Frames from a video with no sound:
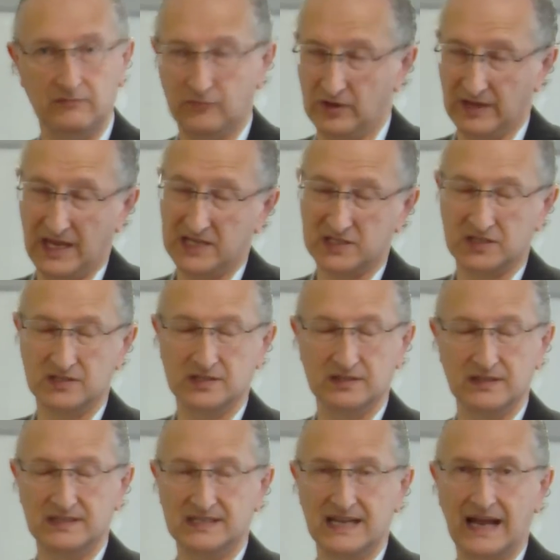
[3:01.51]
in relation to
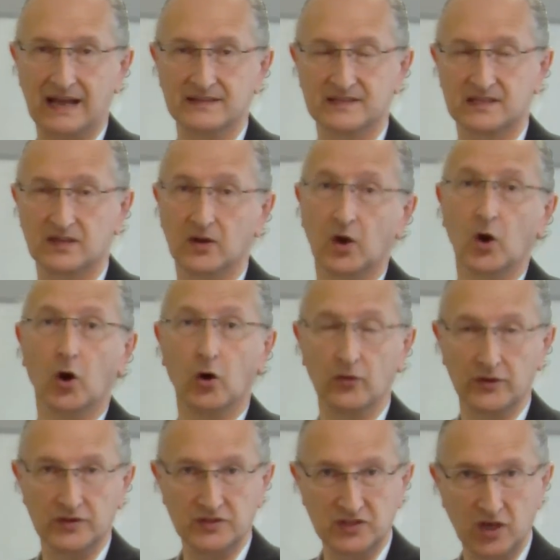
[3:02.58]
the task
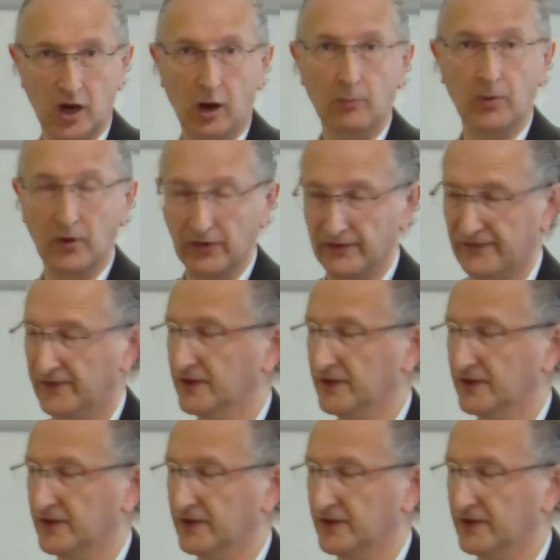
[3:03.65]
or the job or the